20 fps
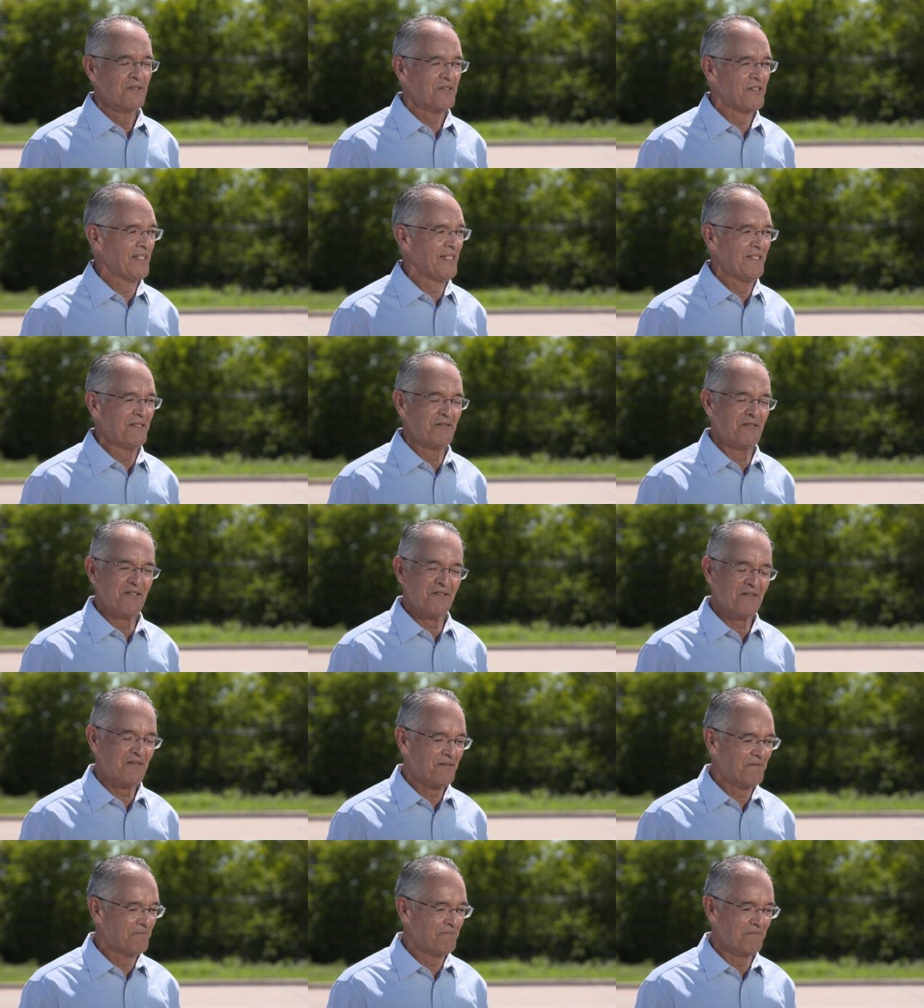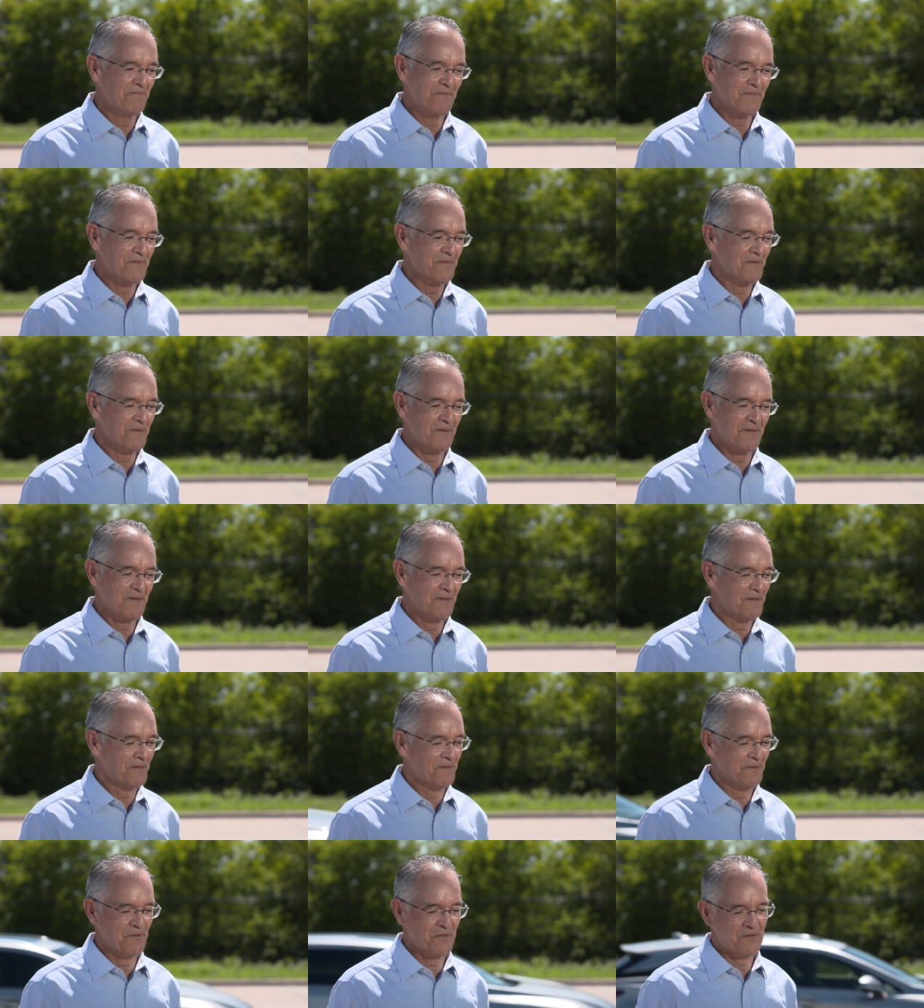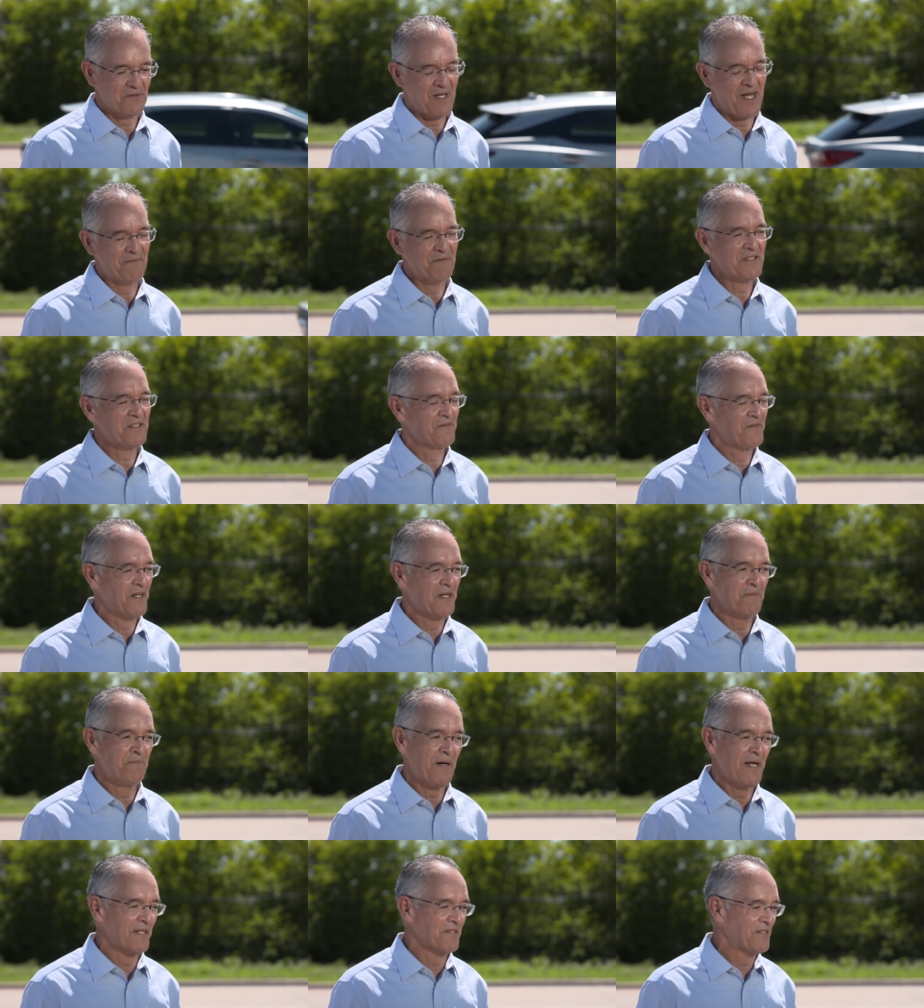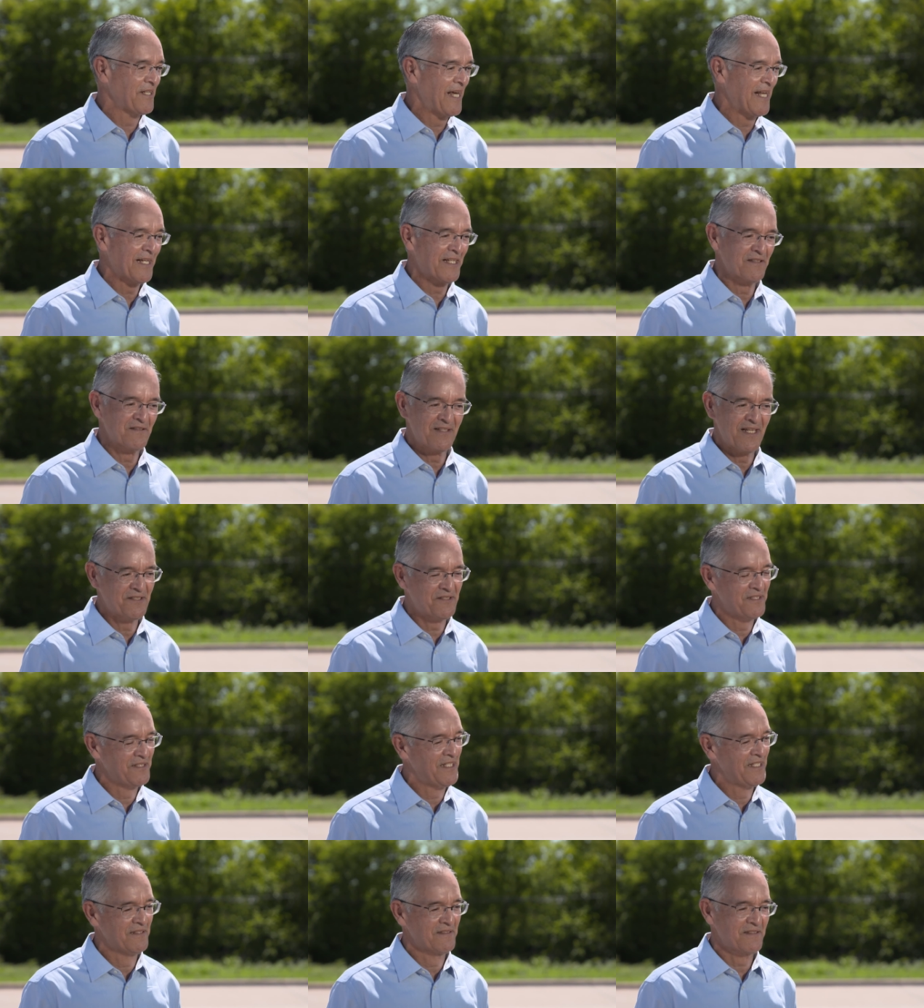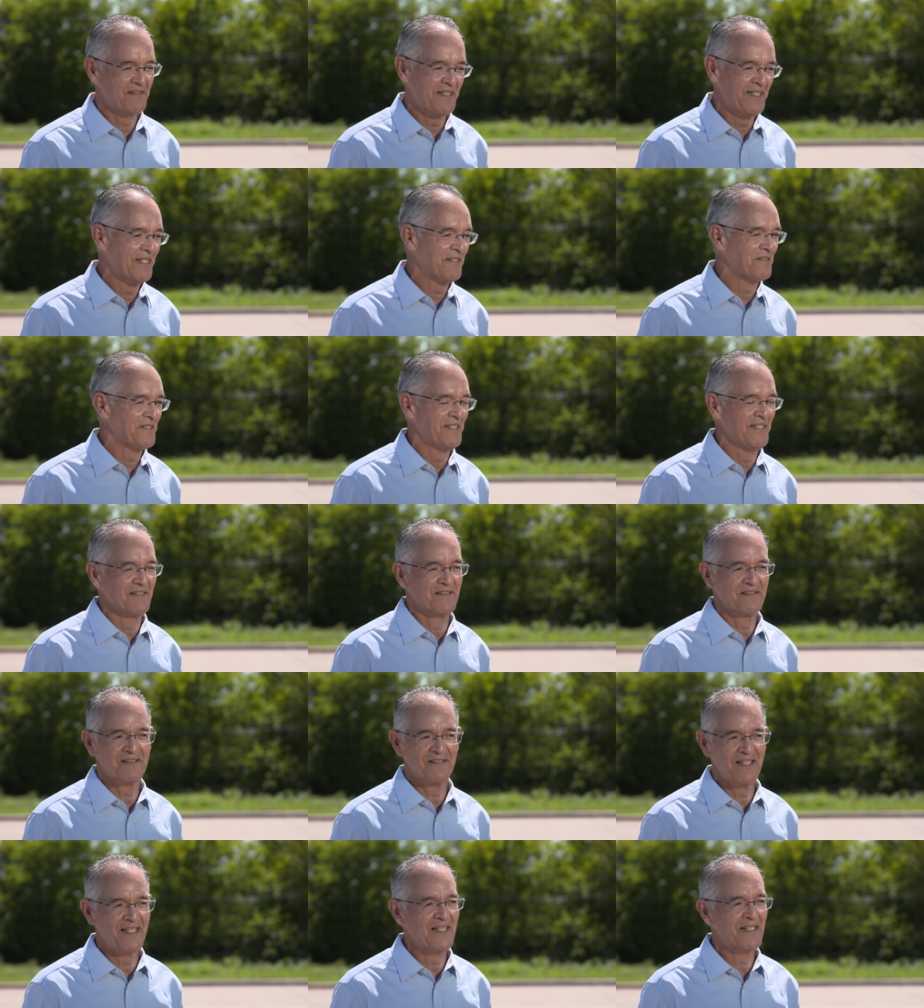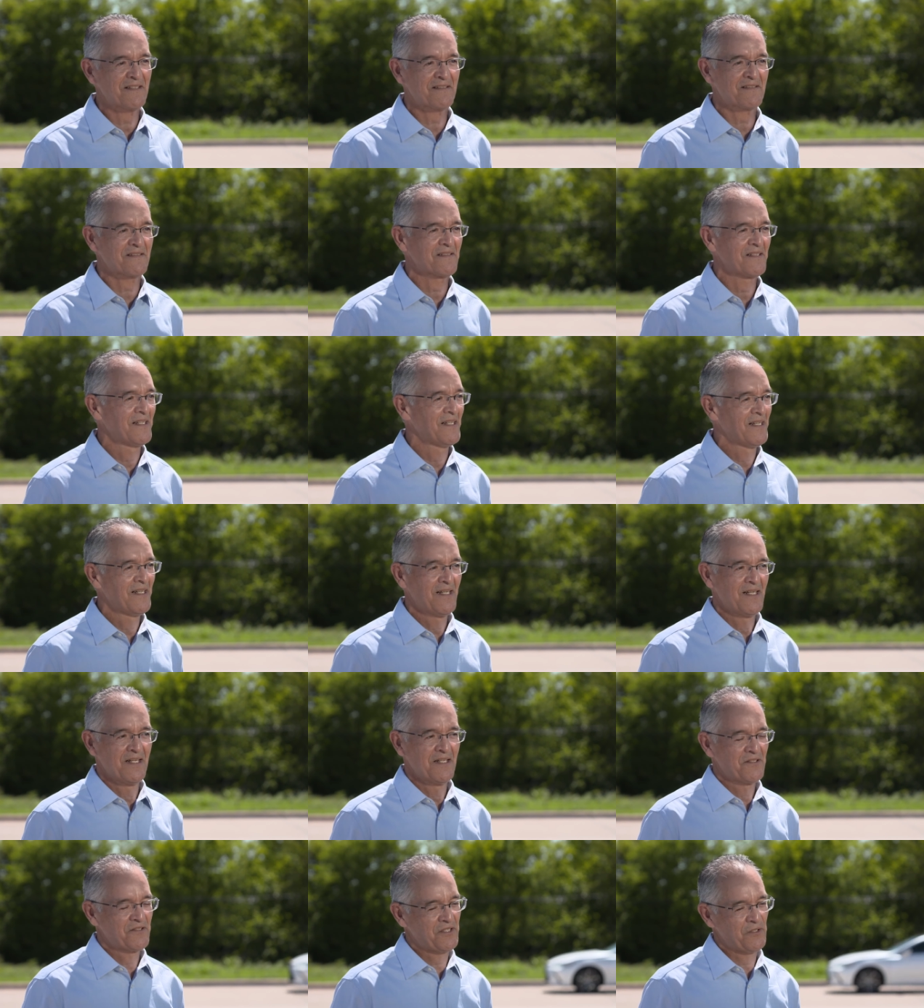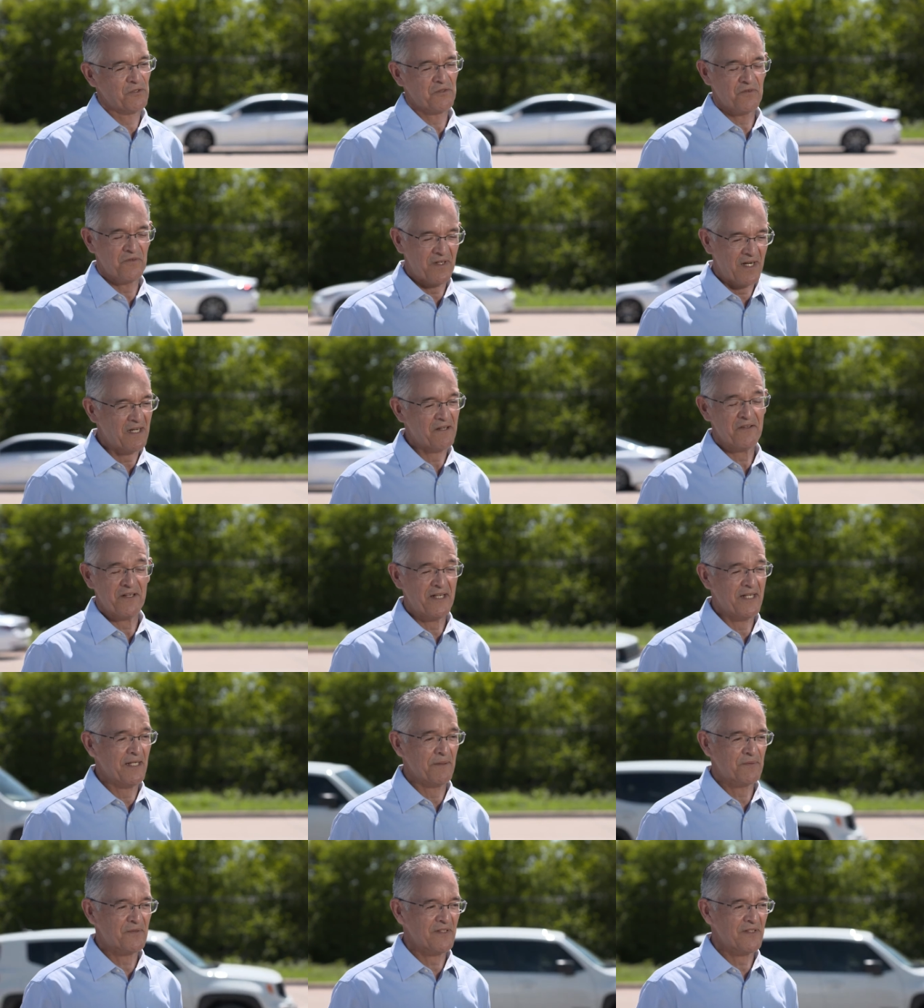she just was obviously very apologetic and said she didn't see us, she didn't see us. She was very, very